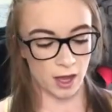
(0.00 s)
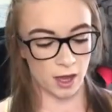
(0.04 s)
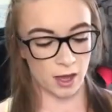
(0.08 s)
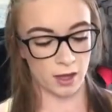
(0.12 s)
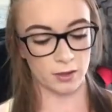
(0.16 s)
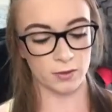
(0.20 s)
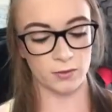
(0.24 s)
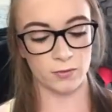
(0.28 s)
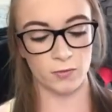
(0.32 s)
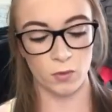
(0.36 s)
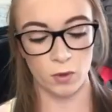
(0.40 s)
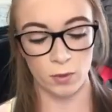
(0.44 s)

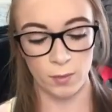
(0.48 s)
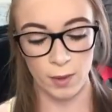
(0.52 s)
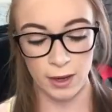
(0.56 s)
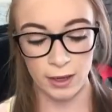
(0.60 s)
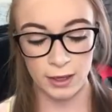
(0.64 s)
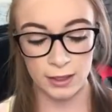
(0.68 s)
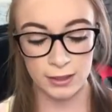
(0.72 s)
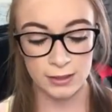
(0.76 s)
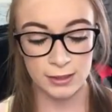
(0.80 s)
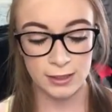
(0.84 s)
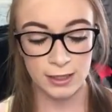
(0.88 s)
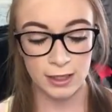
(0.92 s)
is for my
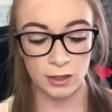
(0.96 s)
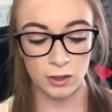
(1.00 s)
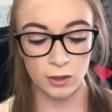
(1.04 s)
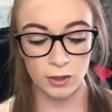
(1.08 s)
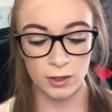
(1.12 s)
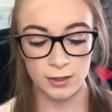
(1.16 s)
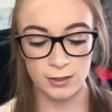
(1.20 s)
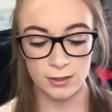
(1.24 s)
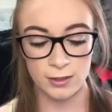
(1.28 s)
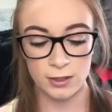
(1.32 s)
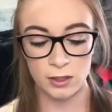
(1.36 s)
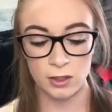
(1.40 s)
concealer,
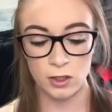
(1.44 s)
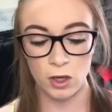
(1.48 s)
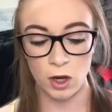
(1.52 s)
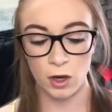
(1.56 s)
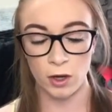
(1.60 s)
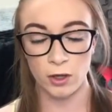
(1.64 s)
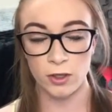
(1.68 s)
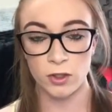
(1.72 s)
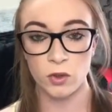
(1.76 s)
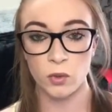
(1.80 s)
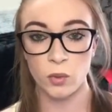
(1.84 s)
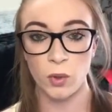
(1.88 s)
it's the
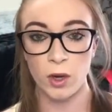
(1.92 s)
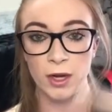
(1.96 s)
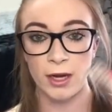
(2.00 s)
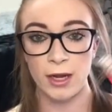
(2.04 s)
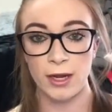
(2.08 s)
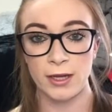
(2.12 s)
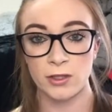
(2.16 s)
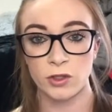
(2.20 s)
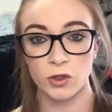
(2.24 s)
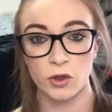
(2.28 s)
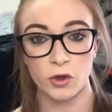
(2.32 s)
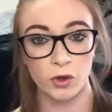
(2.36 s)
Nars Radiant